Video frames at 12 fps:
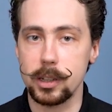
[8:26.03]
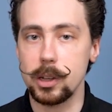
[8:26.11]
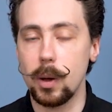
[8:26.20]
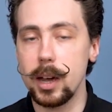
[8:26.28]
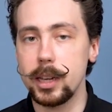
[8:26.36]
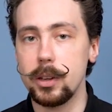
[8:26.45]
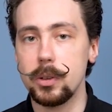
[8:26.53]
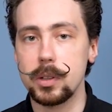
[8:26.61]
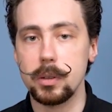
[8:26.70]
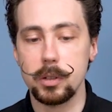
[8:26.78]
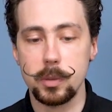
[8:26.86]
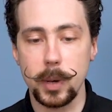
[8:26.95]
So I
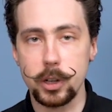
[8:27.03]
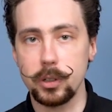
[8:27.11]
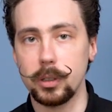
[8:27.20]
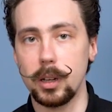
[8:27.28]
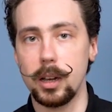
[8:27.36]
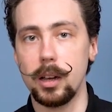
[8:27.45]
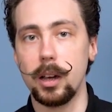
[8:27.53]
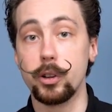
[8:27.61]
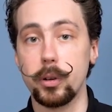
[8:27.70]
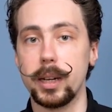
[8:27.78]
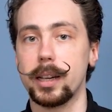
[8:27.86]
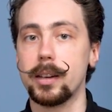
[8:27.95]
use special
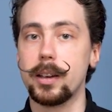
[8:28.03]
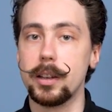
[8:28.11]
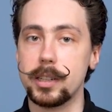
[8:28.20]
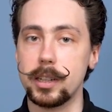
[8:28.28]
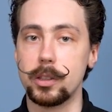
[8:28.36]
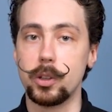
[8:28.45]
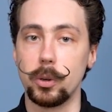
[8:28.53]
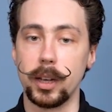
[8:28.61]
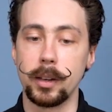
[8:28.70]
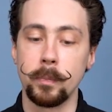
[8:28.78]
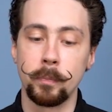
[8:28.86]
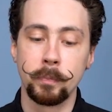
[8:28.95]
acrylic cutting
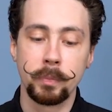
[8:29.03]
tooling.